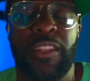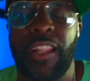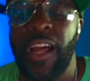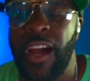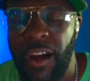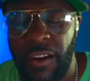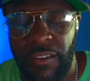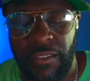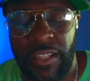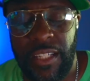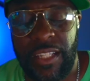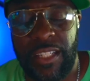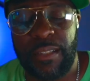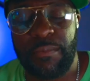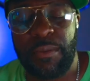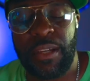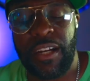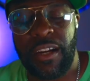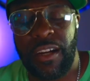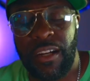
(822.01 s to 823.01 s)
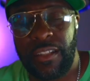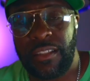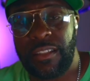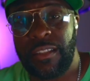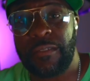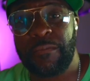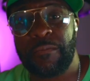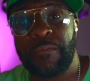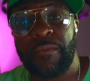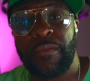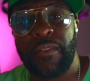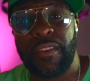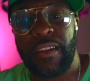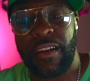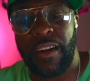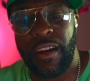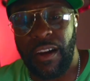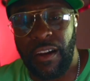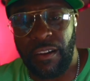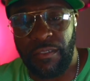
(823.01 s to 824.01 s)
No, it's because
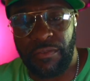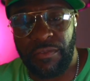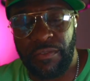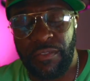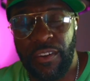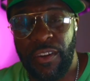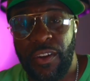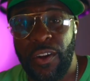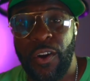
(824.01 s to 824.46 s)
of